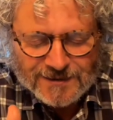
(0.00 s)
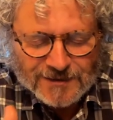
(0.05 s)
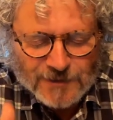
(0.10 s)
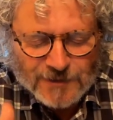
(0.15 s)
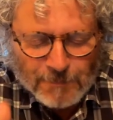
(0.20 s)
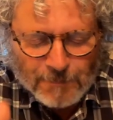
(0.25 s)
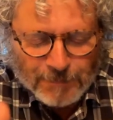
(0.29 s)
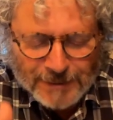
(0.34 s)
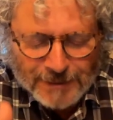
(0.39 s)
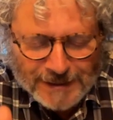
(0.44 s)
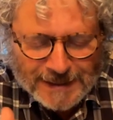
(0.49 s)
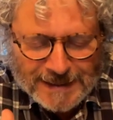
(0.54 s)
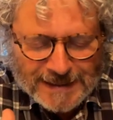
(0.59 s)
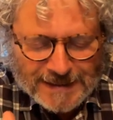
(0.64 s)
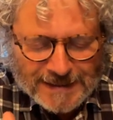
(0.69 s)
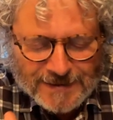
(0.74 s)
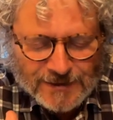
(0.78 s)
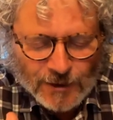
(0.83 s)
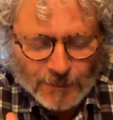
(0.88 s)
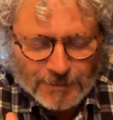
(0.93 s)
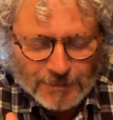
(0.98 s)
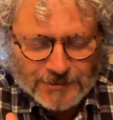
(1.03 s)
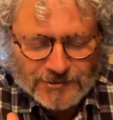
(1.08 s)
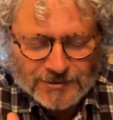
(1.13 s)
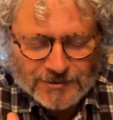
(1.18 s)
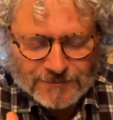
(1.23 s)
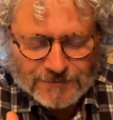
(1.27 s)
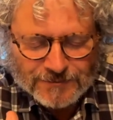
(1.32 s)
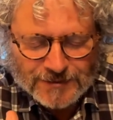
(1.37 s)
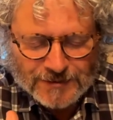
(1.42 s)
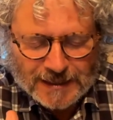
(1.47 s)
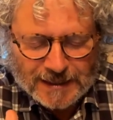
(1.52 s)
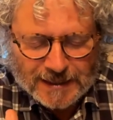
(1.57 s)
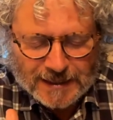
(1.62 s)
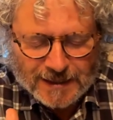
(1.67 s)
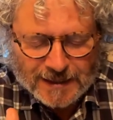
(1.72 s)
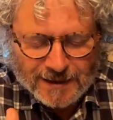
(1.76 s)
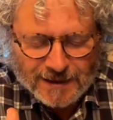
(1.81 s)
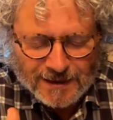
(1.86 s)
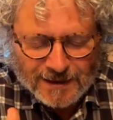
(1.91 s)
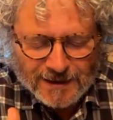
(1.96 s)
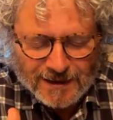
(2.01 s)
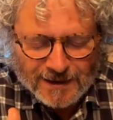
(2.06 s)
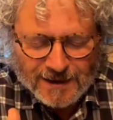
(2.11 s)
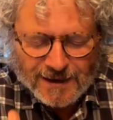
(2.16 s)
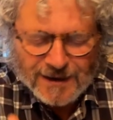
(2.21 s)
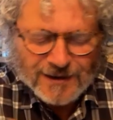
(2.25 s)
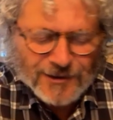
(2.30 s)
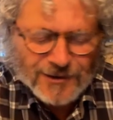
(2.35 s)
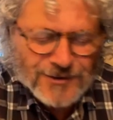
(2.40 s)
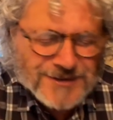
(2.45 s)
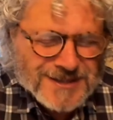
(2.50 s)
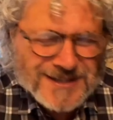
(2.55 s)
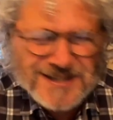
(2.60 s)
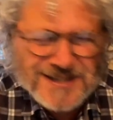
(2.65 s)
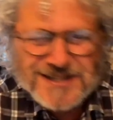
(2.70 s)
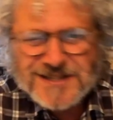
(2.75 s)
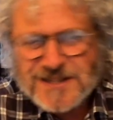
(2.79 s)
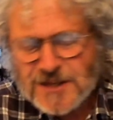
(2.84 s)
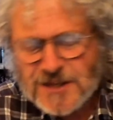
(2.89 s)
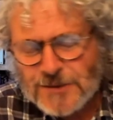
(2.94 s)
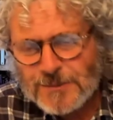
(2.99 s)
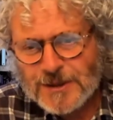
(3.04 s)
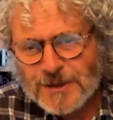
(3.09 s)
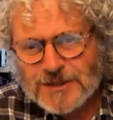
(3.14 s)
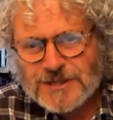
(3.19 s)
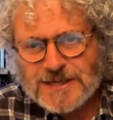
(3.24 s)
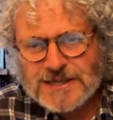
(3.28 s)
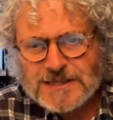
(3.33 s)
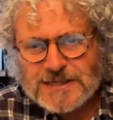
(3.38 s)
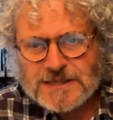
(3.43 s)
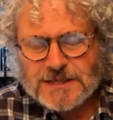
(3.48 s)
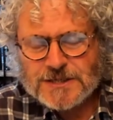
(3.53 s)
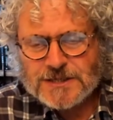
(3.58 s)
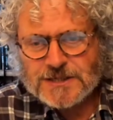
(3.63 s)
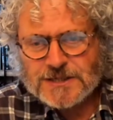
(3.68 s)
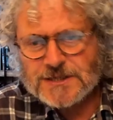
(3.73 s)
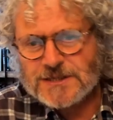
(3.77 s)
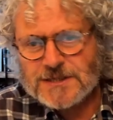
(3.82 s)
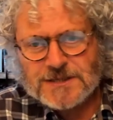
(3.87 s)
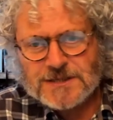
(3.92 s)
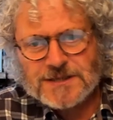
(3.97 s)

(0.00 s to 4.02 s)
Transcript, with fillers: Completely the opposite feeling because it's so much easier just to